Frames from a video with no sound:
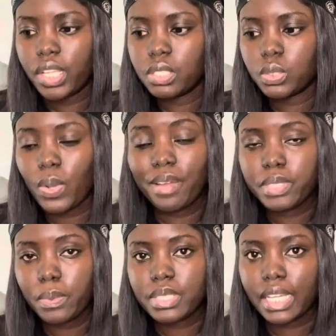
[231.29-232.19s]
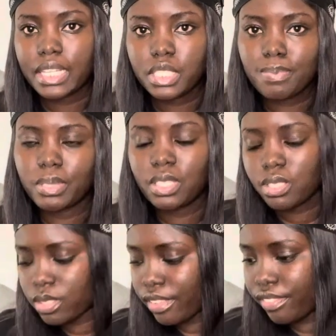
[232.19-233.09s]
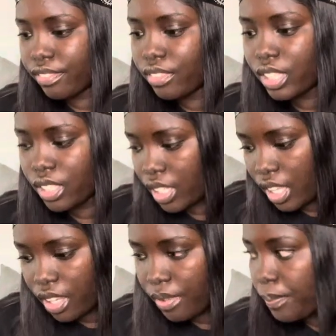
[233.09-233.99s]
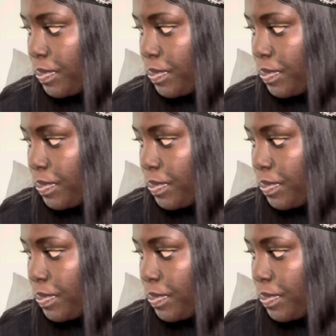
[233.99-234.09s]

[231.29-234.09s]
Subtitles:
so afterwards I can just put the stuff here.